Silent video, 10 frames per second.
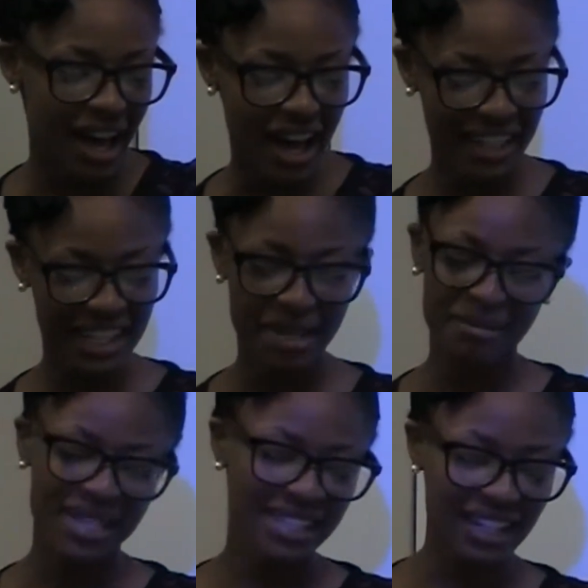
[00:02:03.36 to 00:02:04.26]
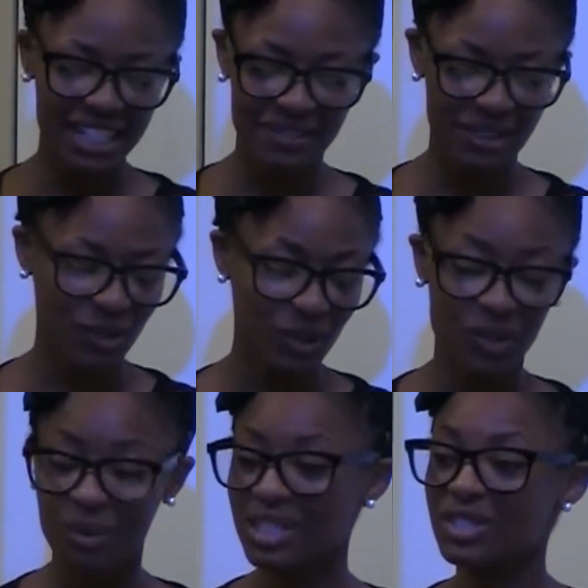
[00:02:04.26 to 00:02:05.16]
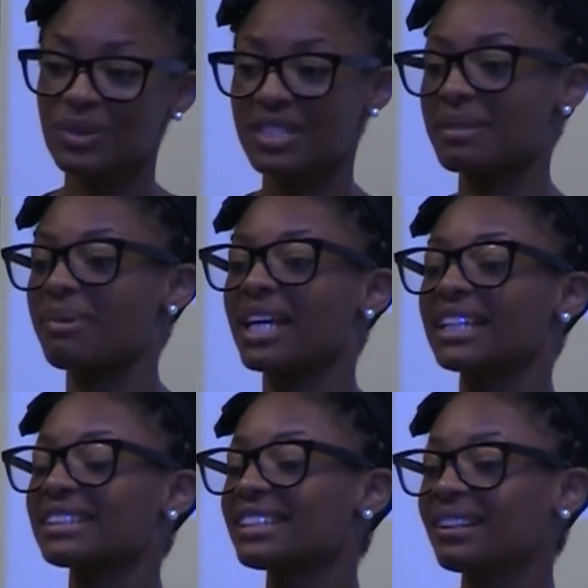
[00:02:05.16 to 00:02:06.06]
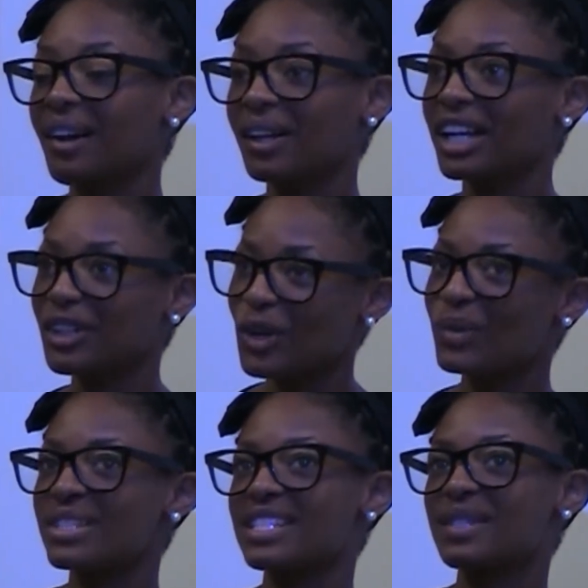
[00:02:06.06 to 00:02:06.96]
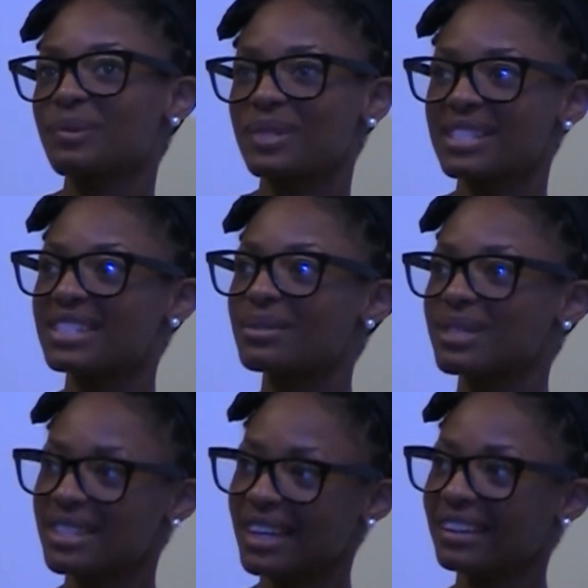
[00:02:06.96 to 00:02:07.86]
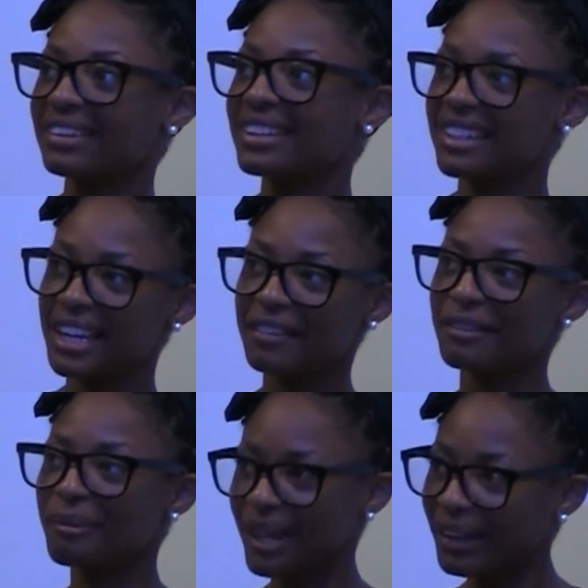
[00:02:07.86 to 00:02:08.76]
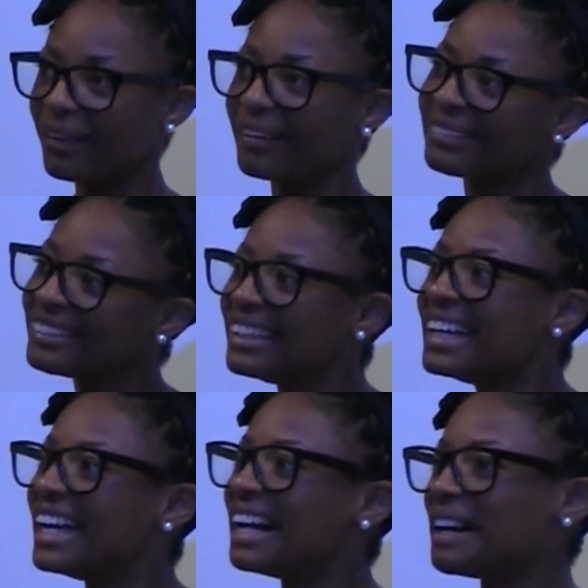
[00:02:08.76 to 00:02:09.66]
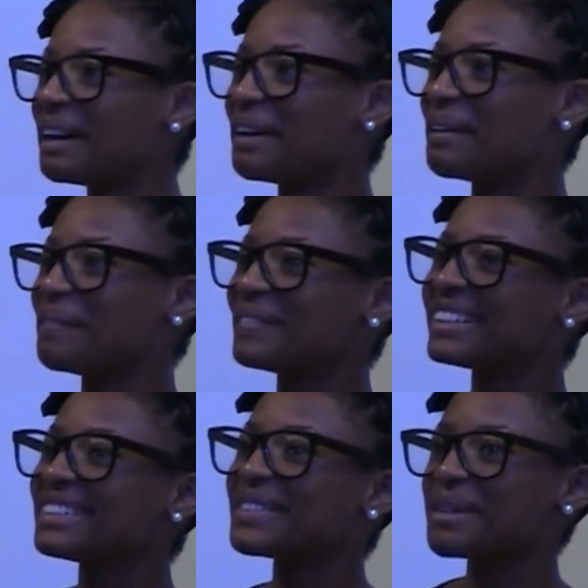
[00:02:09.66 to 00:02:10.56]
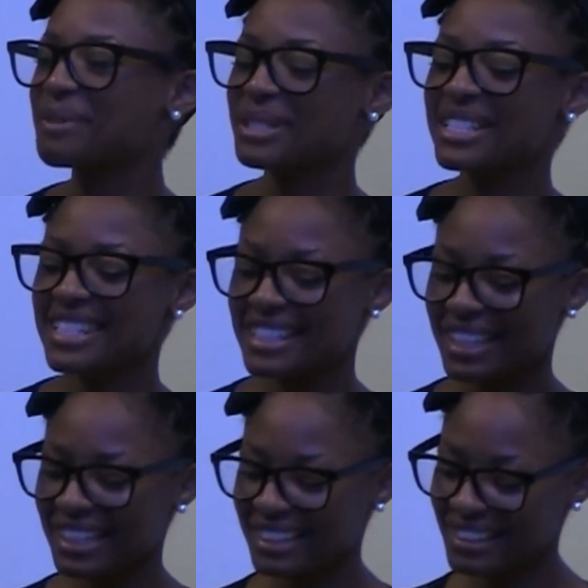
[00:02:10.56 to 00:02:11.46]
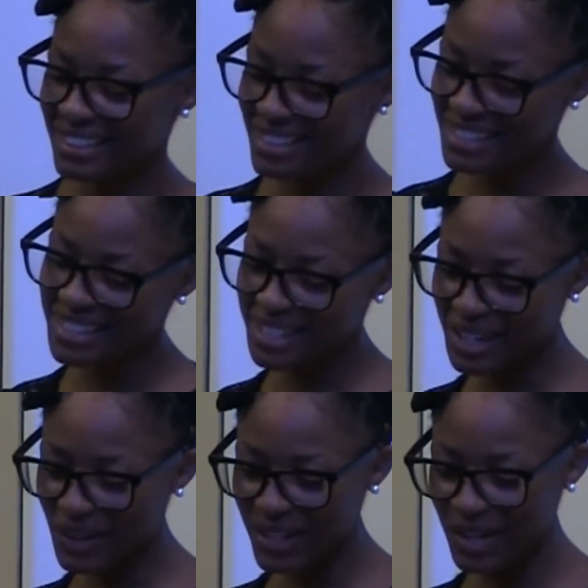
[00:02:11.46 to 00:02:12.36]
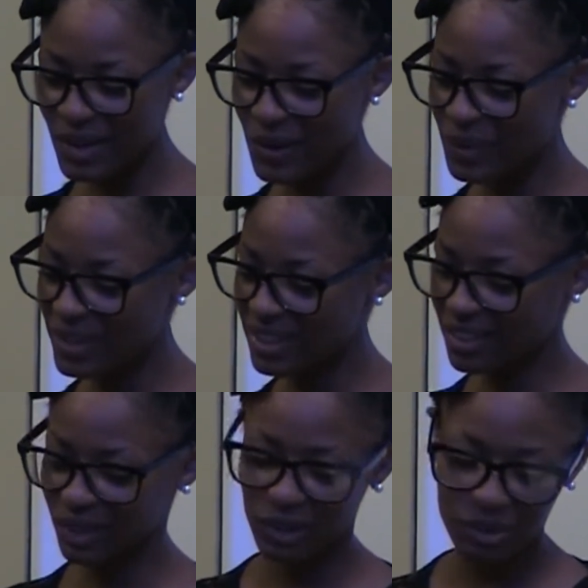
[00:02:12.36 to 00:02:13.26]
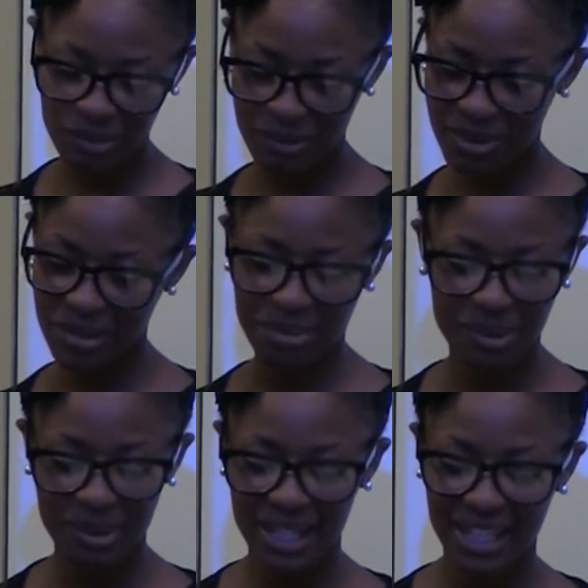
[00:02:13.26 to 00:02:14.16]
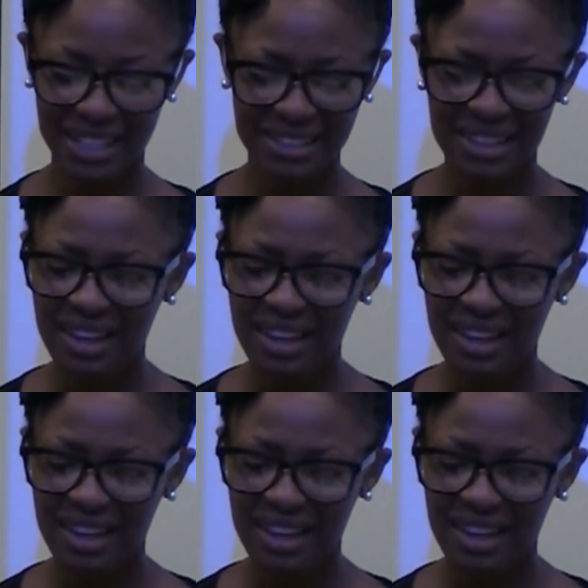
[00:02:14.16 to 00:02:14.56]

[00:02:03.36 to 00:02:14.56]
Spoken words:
I came in not even knowing what to expect. All I know was it was like the day from hell. They put us in like a scenario with a group of people, and